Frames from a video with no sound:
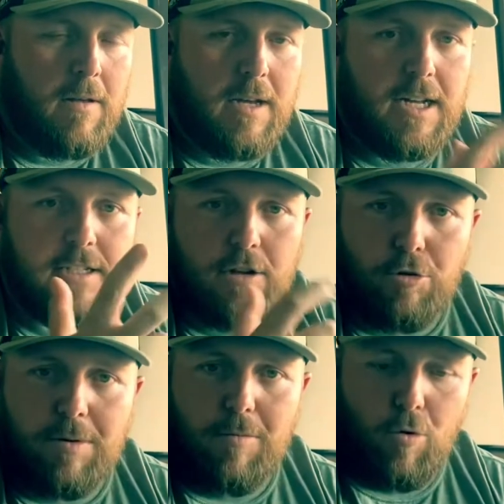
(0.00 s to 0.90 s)
It's a little
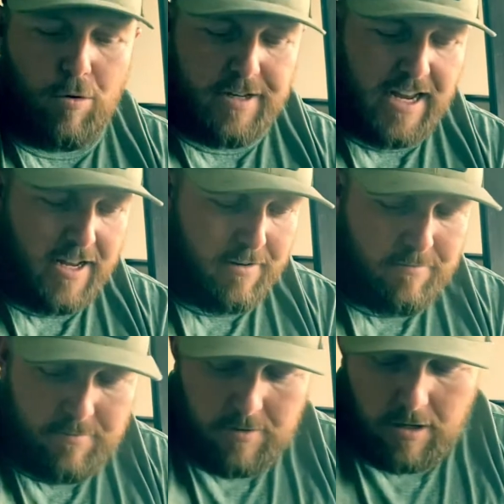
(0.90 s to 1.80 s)
bit more dead
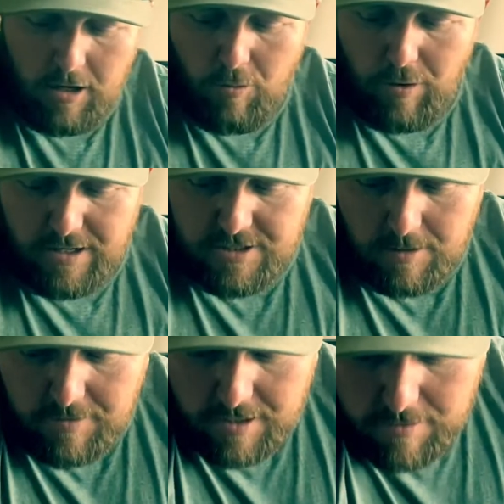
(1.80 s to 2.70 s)
when something